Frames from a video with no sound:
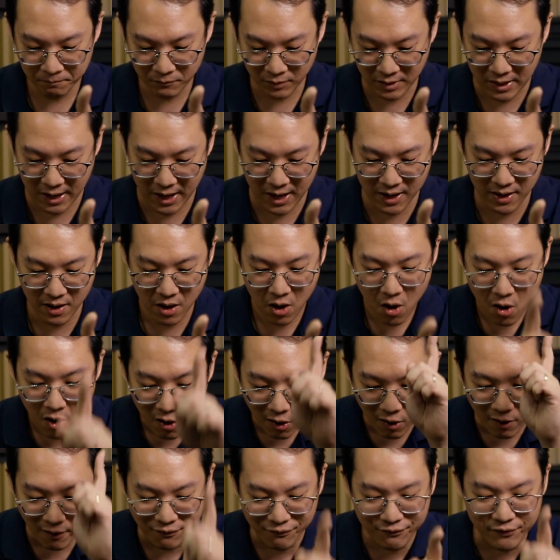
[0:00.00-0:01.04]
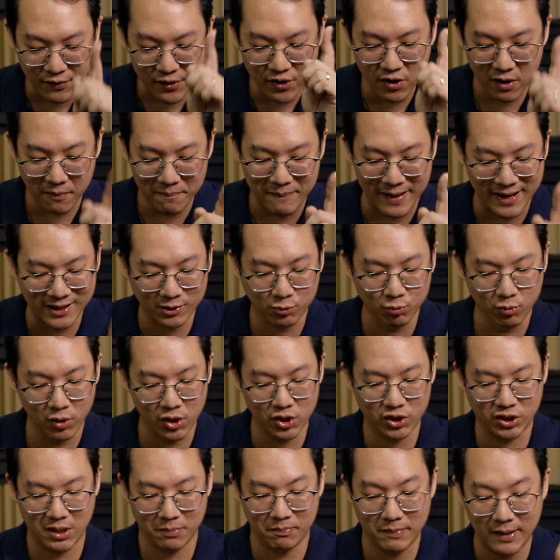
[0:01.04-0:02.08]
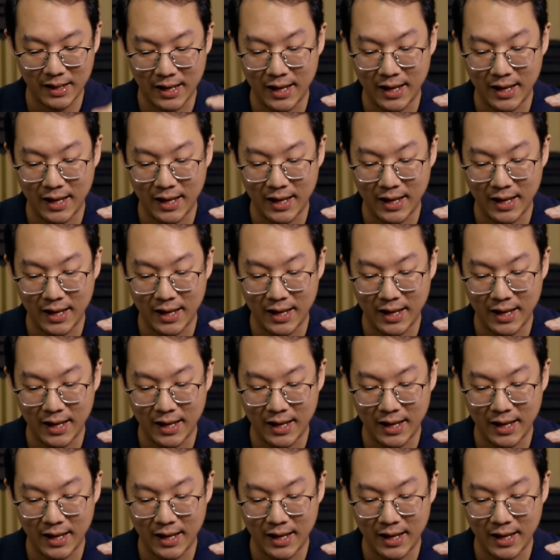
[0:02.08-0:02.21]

Okay? Offer your best worship